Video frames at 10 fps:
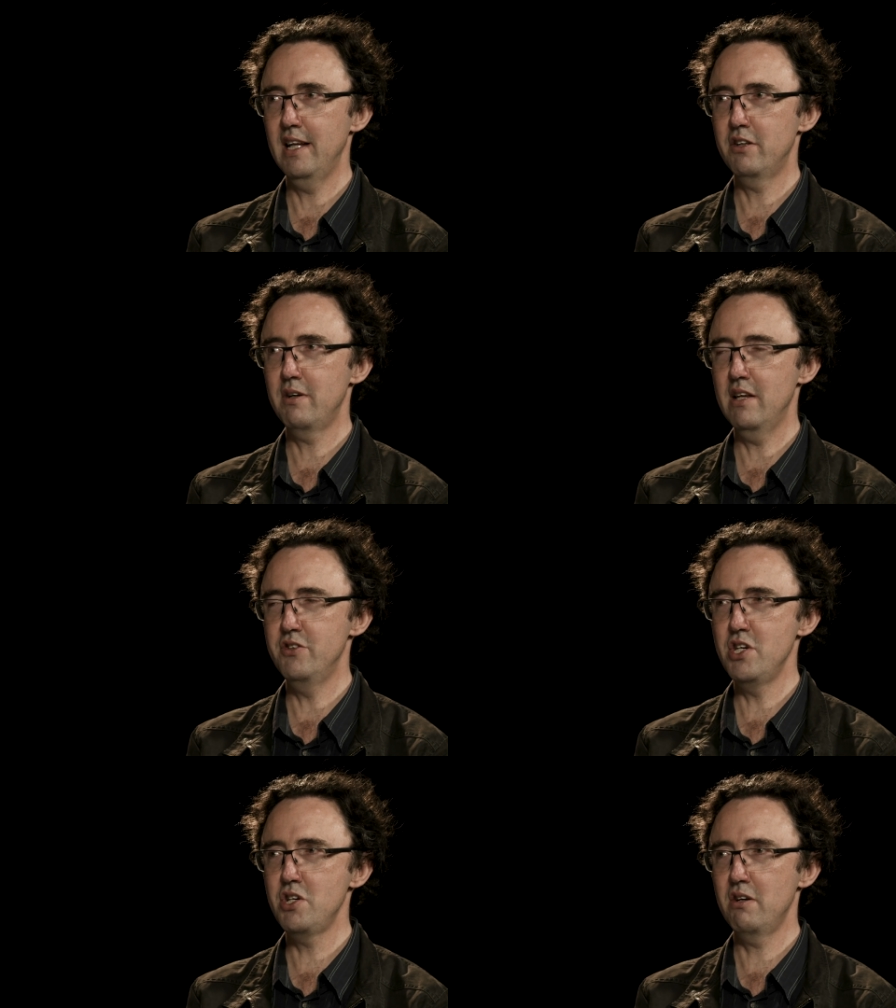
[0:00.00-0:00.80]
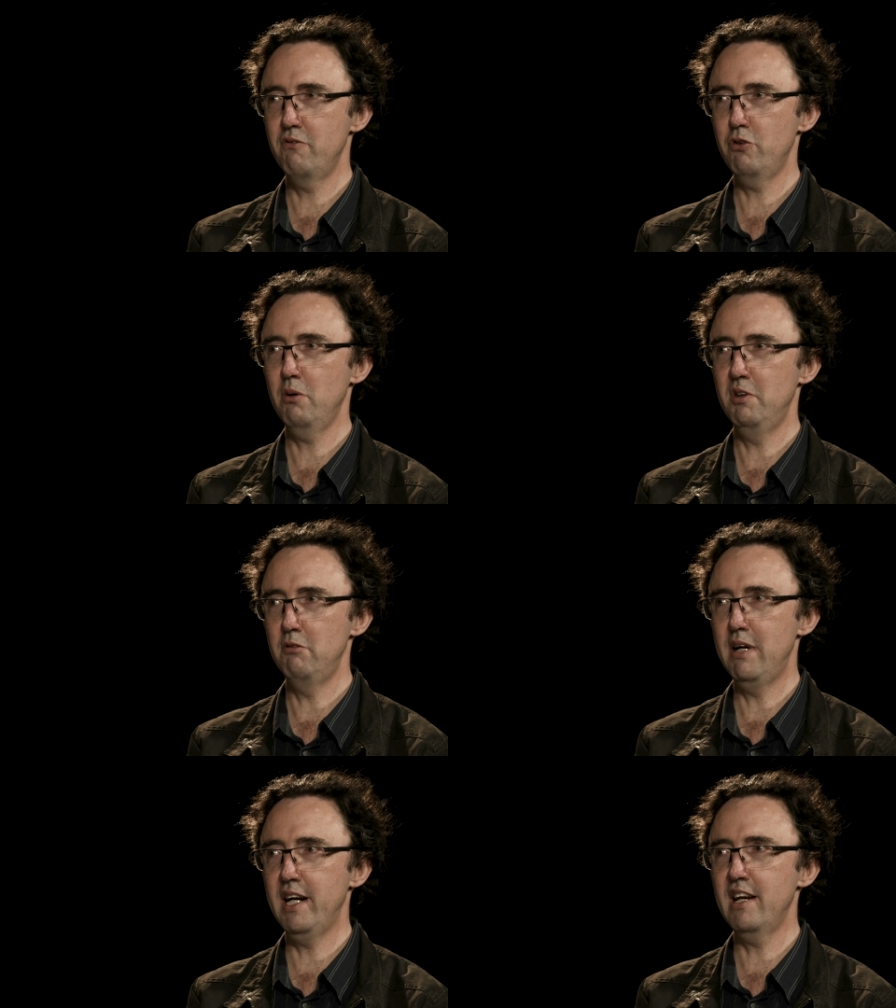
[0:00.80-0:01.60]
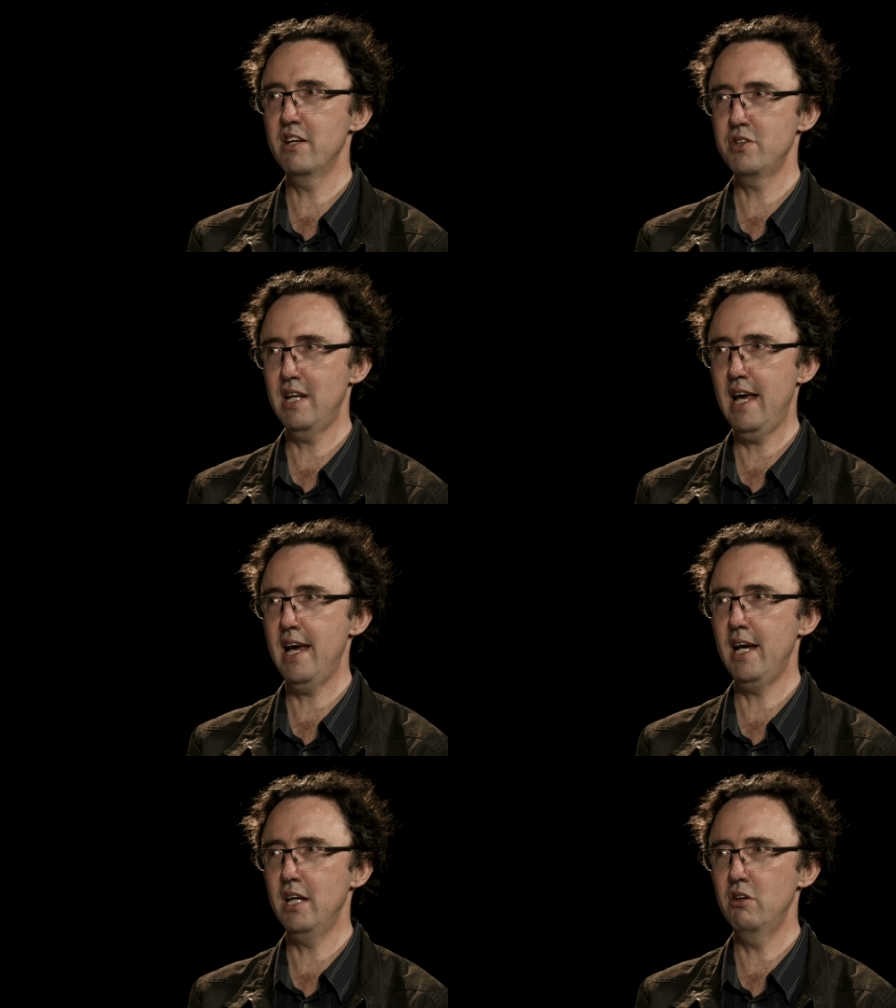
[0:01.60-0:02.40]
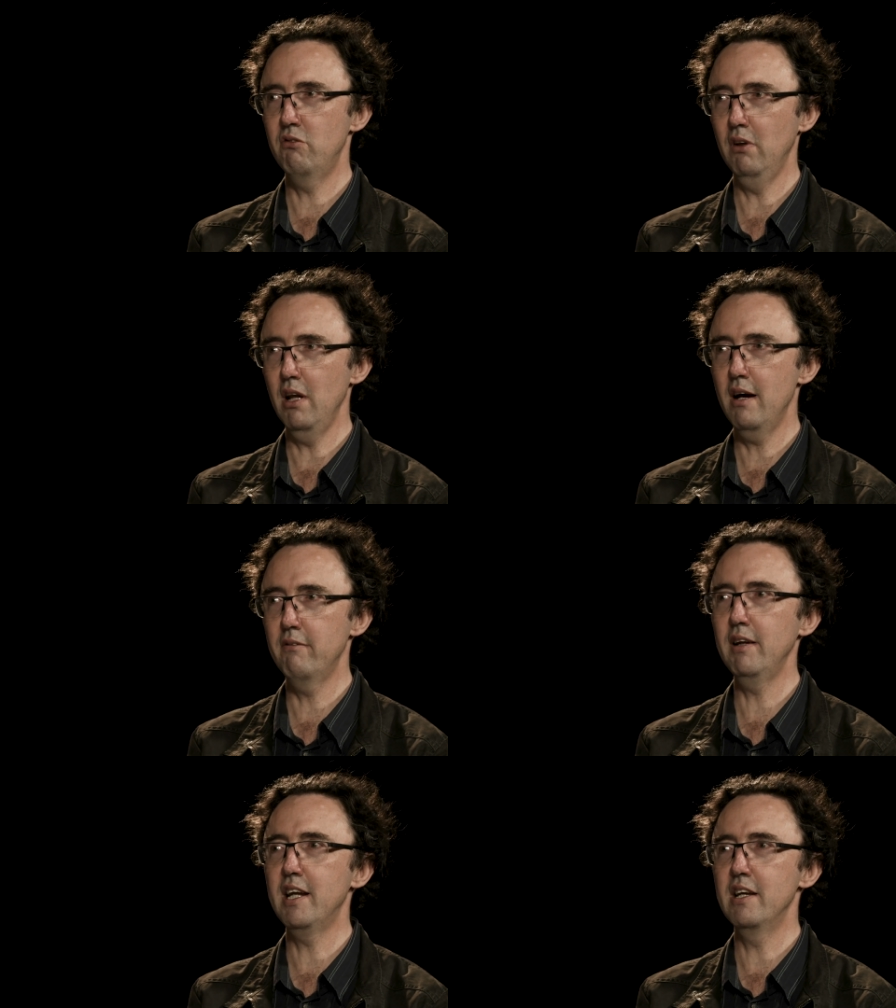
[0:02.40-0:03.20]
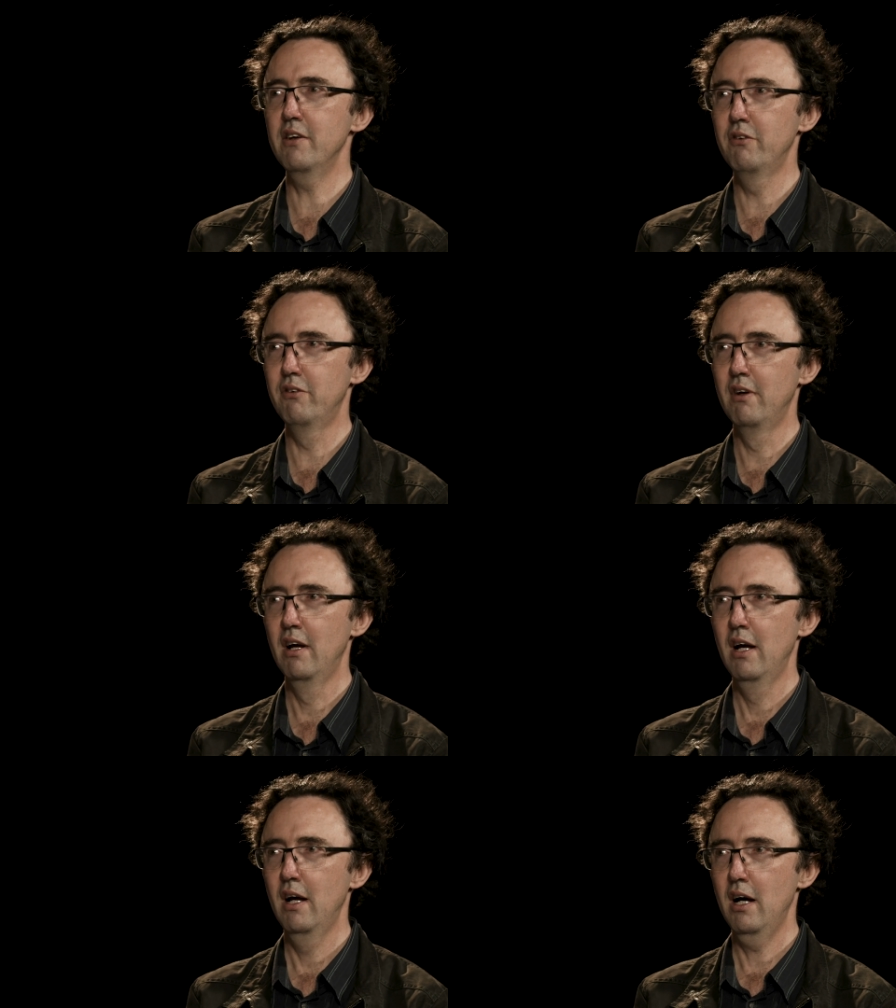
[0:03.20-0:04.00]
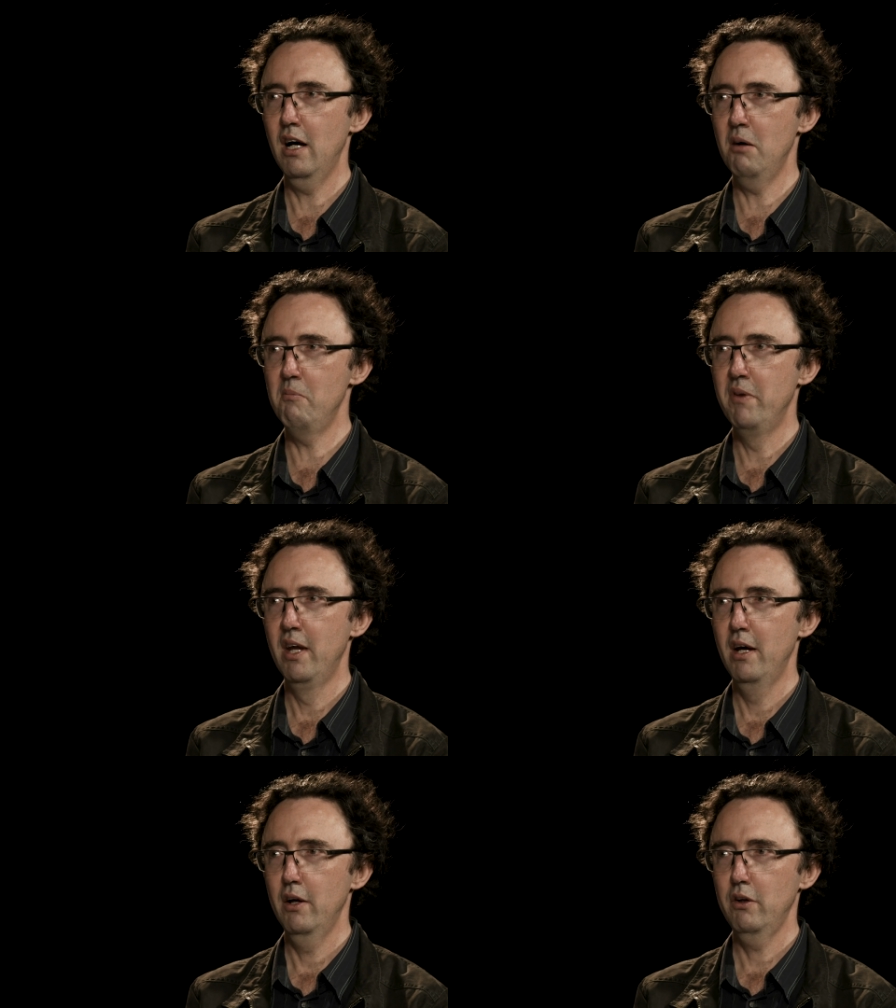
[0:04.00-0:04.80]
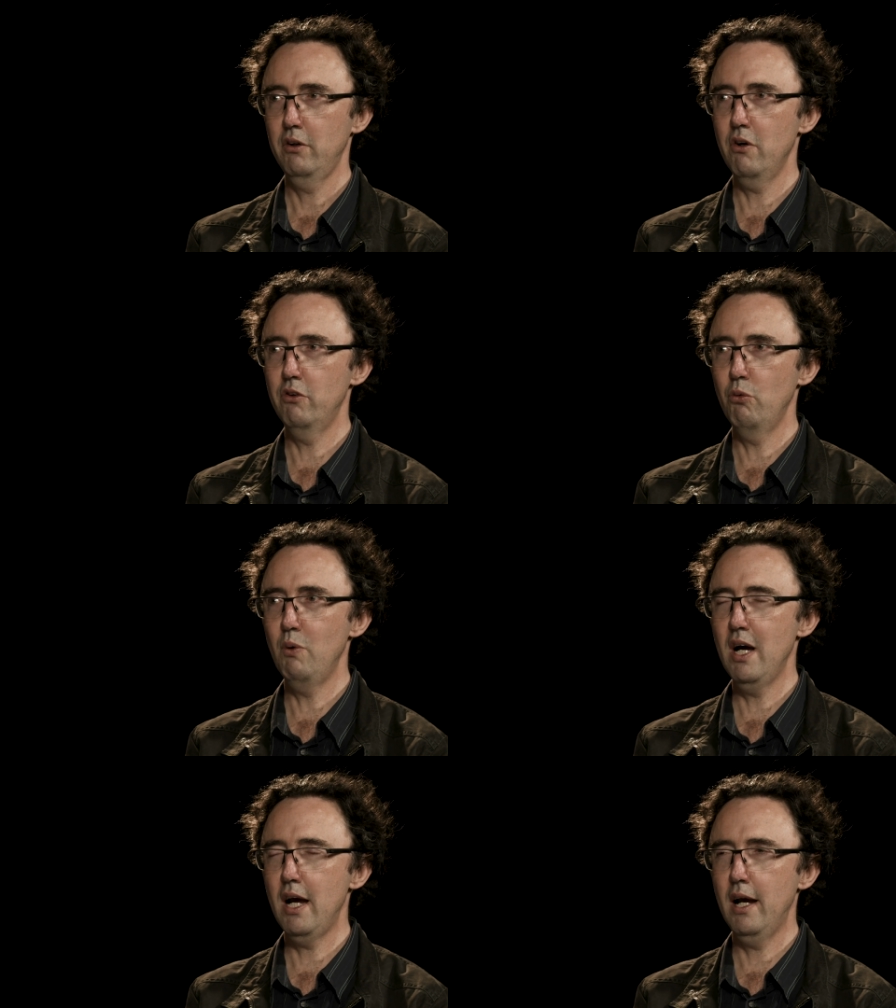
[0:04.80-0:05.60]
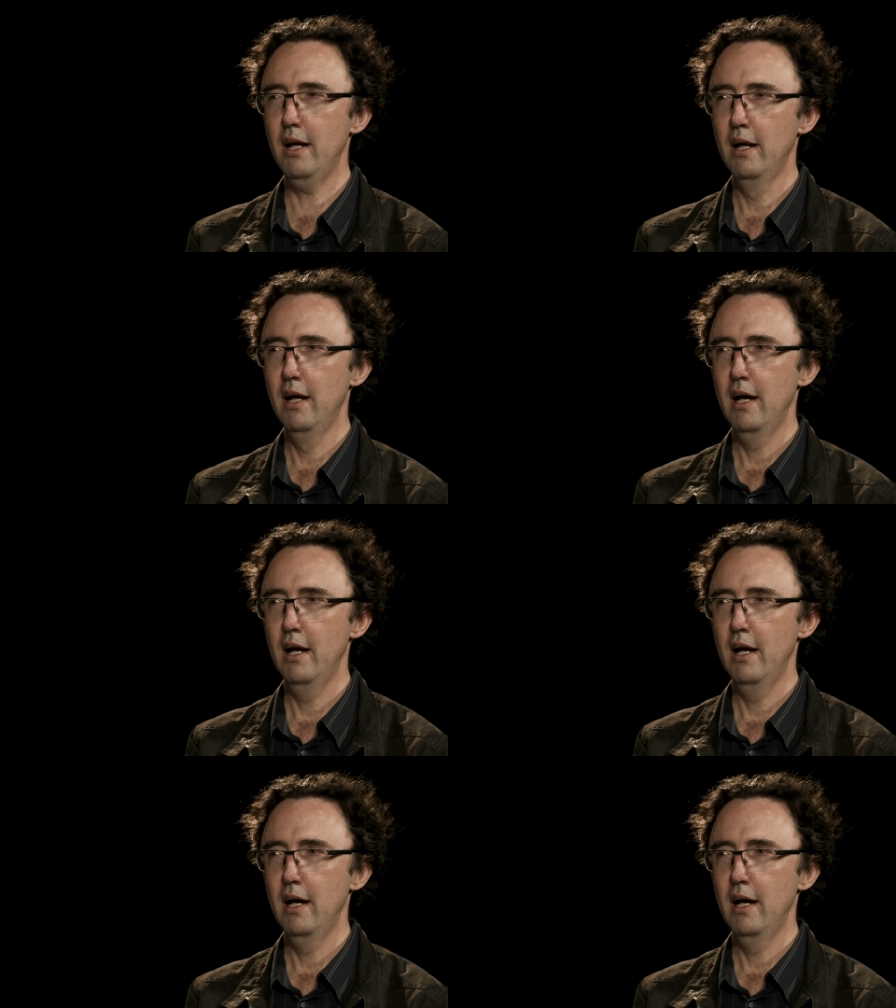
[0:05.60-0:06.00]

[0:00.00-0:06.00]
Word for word: that transition from the readiness to hand of liveliness um, goes away.